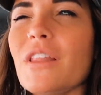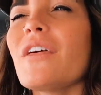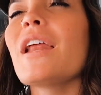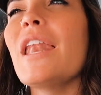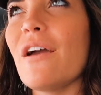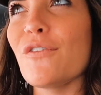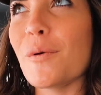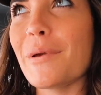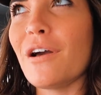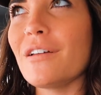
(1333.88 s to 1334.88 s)
not that I never
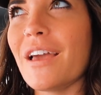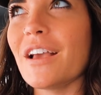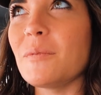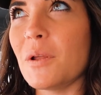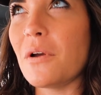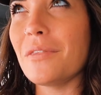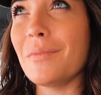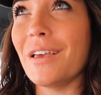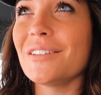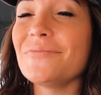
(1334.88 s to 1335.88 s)
wear my contacts, but I wear them
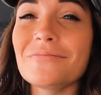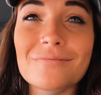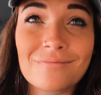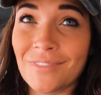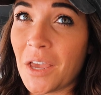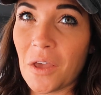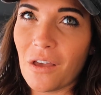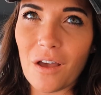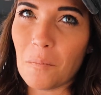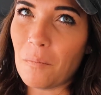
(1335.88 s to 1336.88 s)
like
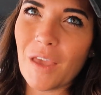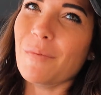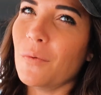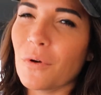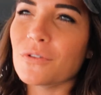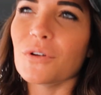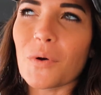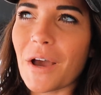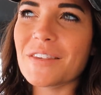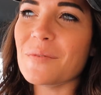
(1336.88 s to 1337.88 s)
maybe once or
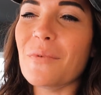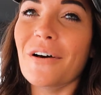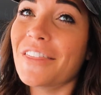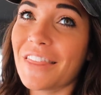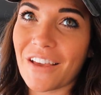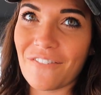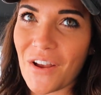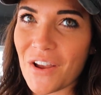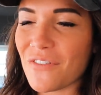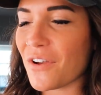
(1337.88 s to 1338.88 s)
twice a month, like
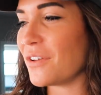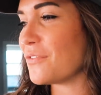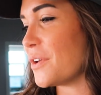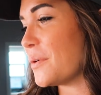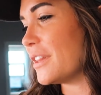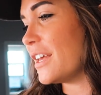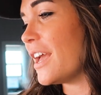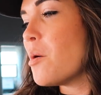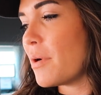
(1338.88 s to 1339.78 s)
very, very infrequently.